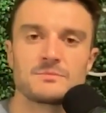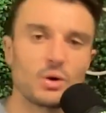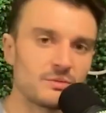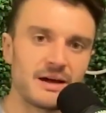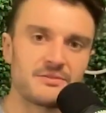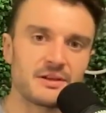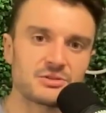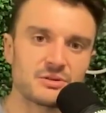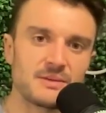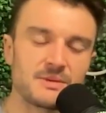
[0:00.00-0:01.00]
Don't have
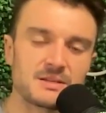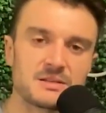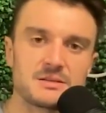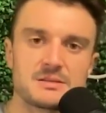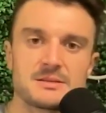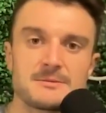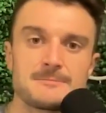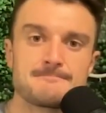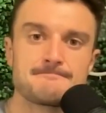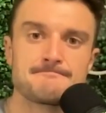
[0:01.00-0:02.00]
electrolyte mixes.
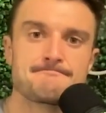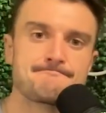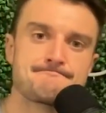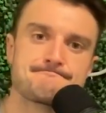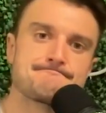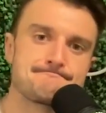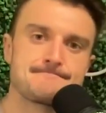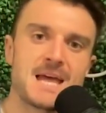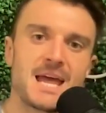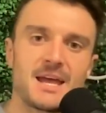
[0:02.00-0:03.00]

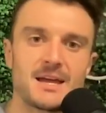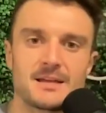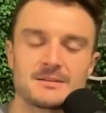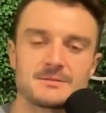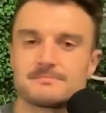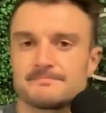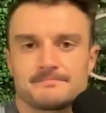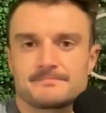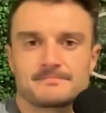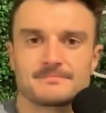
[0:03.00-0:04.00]
And
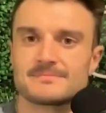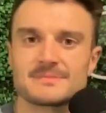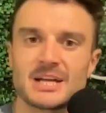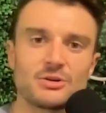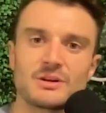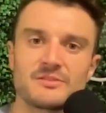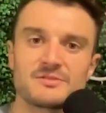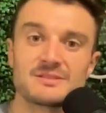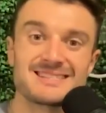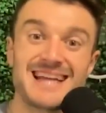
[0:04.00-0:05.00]
I don't give
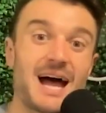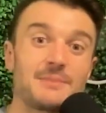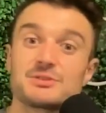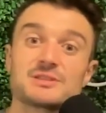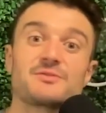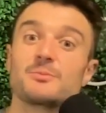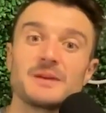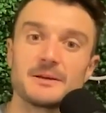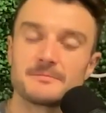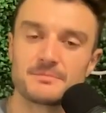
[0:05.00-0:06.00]
time just for
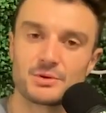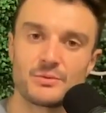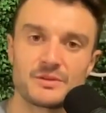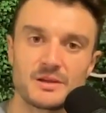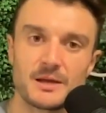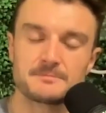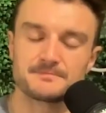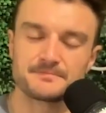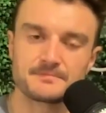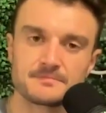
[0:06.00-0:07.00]
me throughout the day.
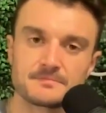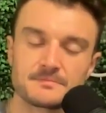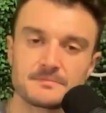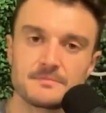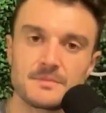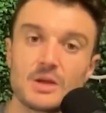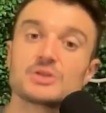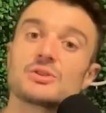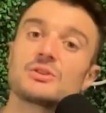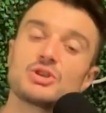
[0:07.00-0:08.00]

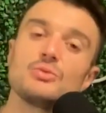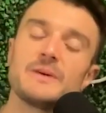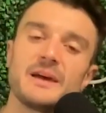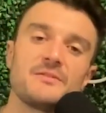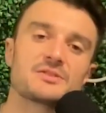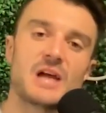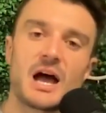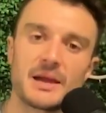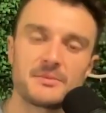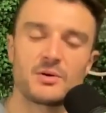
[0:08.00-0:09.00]
So the 2 behaviors
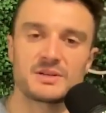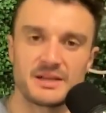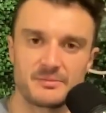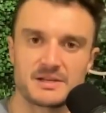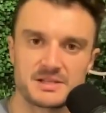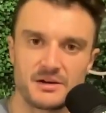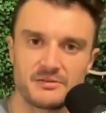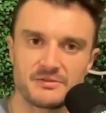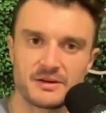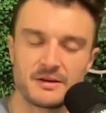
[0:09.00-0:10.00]
I'm going to give
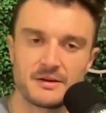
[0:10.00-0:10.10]
myself